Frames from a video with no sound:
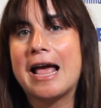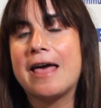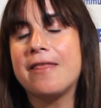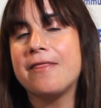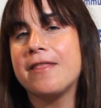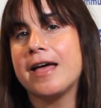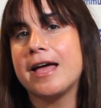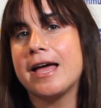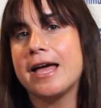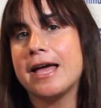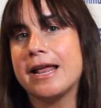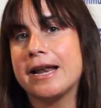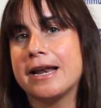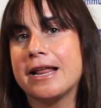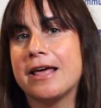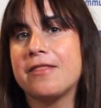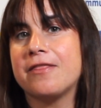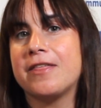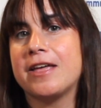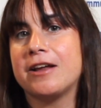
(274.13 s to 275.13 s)
and
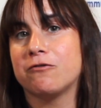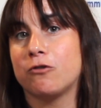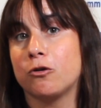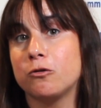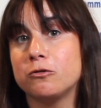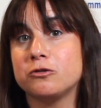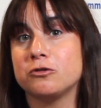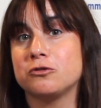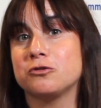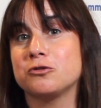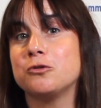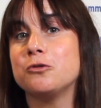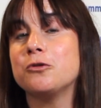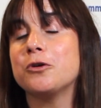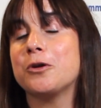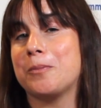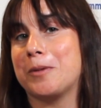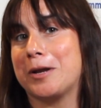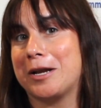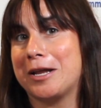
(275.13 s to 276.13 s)
then they wrote to school
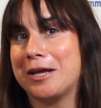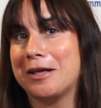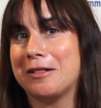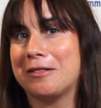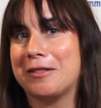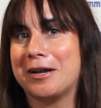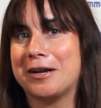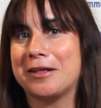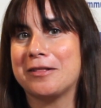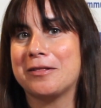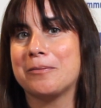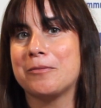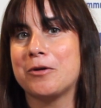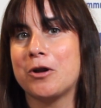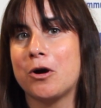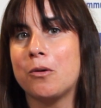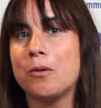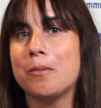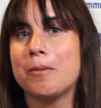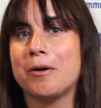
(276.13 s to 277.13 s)
committee letting them
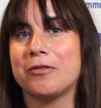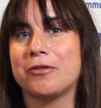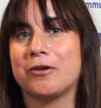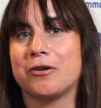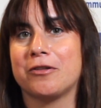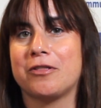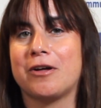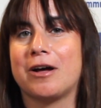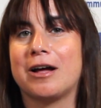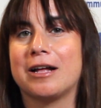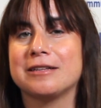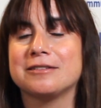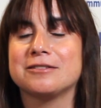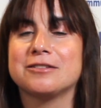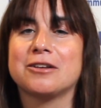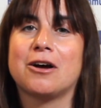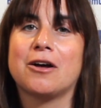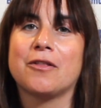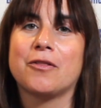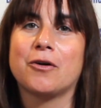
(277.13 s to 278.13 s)
know about their
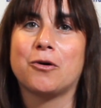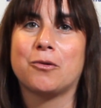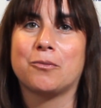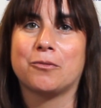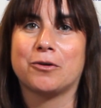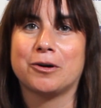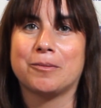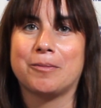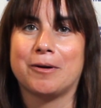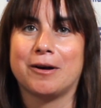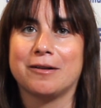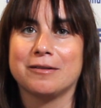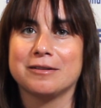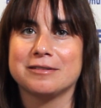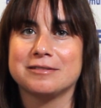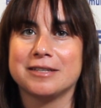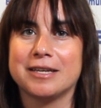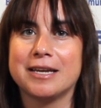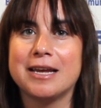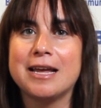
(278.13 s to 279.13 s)
thoughts on the homework
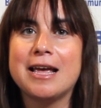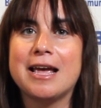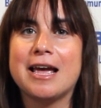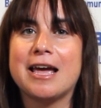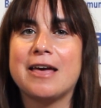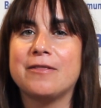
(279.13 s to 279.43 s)
policy,